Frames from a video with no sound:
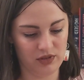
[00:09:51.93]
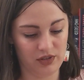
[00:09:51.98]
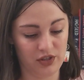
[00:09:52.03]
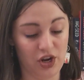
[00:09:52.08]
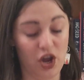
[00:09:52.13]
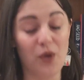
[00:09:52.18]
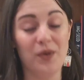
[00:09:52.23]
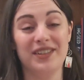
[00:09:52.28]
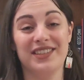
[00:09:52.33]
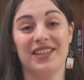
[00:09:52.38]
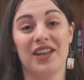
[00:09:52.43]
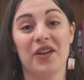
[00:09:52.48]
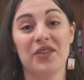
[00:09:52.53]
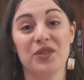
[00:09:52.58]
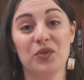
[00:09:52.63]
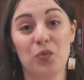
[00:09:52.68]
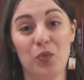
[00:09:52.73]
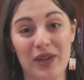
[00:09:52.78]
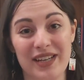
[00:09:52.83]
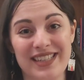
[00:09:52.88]
No, it
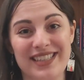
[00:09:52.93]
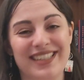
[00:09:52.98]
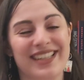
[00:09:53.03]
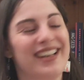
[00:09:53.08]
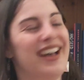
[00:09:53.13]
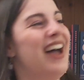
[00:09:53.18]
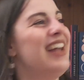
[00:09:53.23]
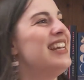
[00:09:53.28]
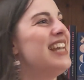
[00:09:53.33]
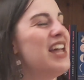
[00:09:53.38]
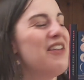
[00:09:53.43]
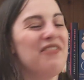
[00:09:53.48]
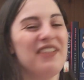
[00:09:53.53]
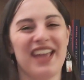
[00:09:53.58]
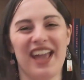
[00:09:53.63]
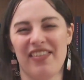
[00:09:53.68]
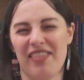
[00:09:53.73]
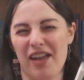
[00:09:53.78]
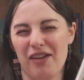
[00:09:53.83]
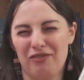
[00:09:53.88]
starts in winter. I never
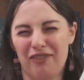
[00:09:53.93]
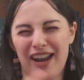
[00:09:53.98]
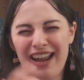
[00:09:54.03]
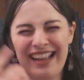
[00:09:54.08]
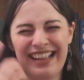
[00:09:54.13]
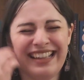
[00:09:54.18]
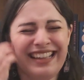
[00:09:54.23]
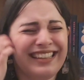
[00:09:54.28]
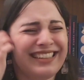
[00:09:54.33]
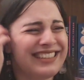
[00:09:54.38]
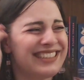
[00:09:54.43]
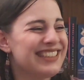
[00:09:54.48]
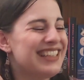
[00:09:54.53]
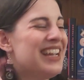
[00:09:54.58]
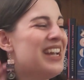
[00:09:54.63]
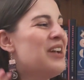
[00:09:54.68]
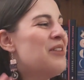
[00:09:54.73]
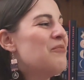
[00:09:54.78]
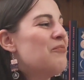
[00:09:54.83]
get that right.